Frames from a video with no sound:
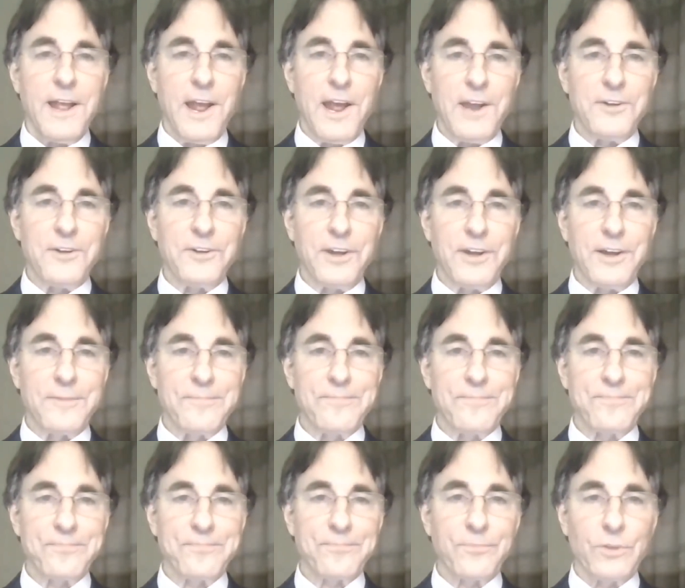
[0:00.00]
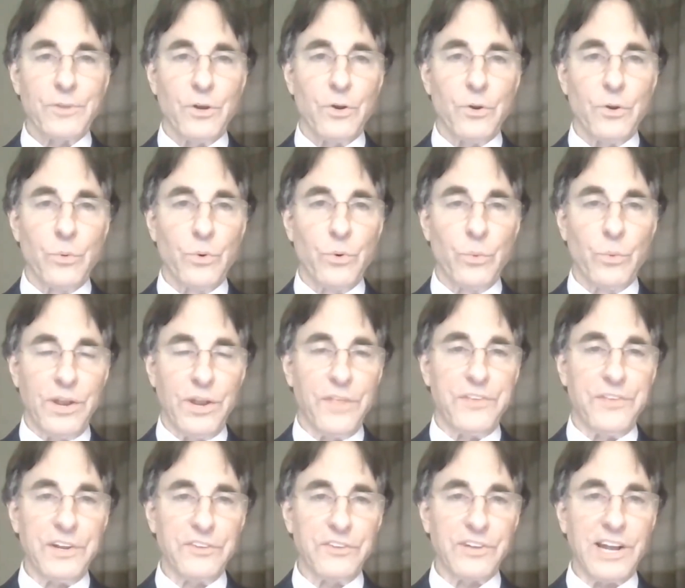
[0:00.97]
And um, one
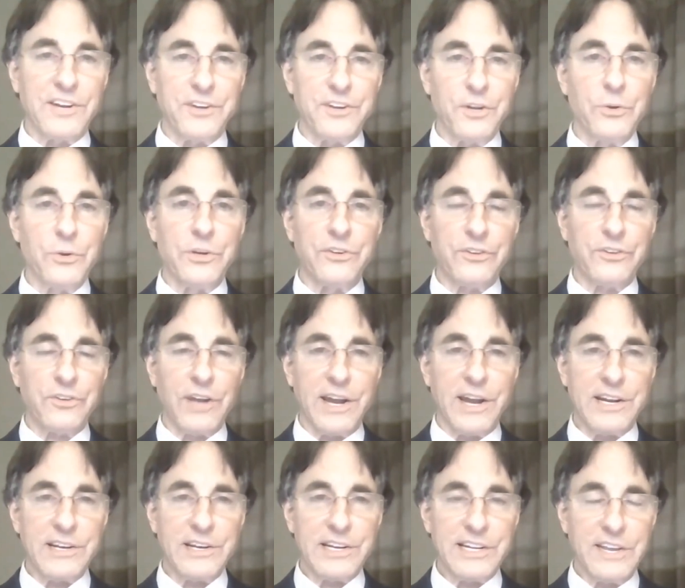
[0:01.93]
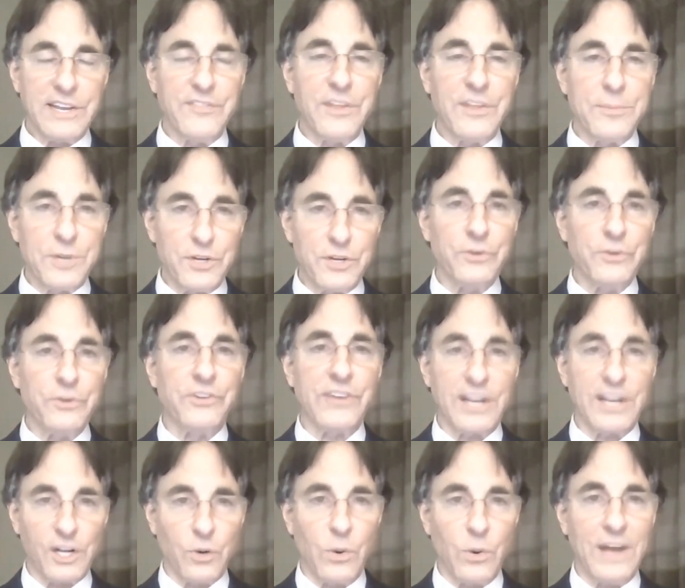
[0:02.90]
of the things I do is I give them a new
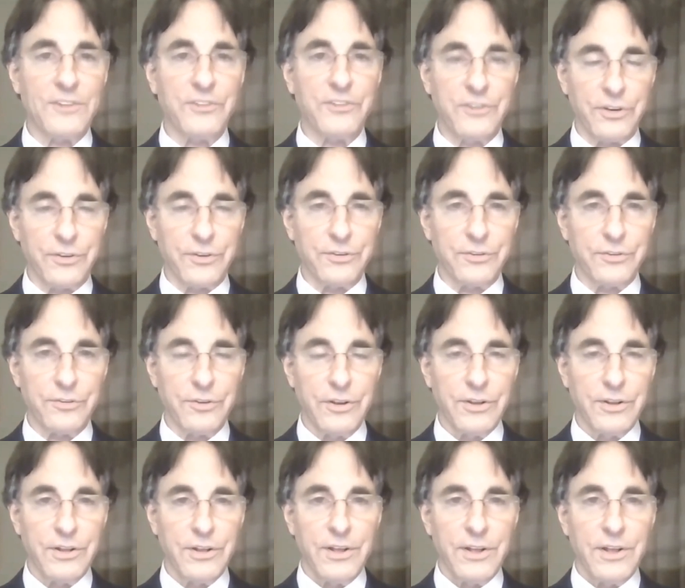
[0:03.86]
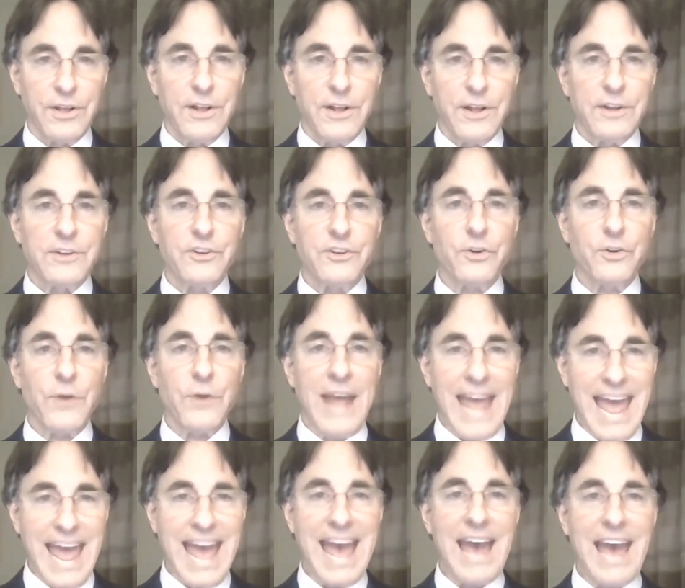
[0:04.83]
set of questions
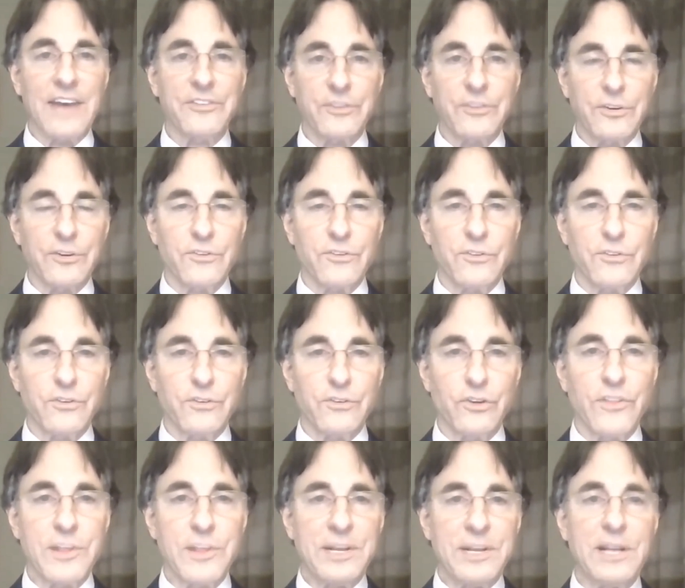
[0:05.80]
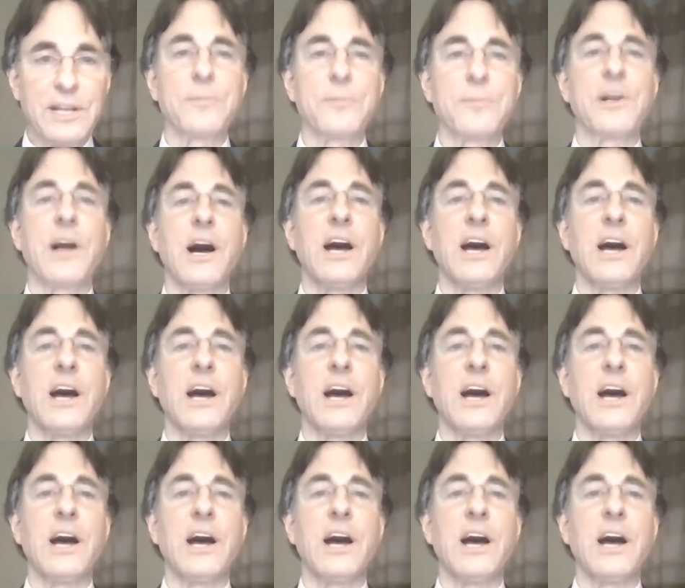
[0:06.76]
to ask so they become